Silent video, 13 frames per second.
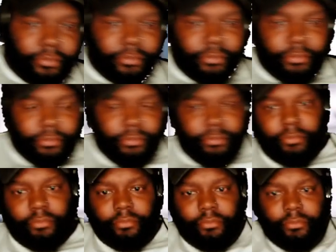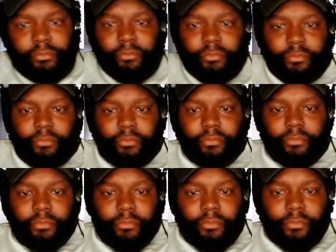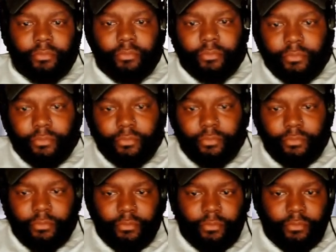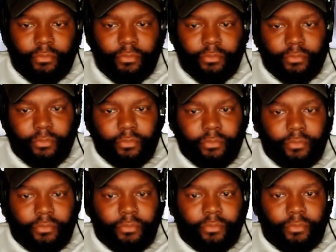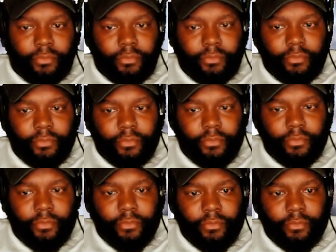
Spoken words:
The person shown says nothing.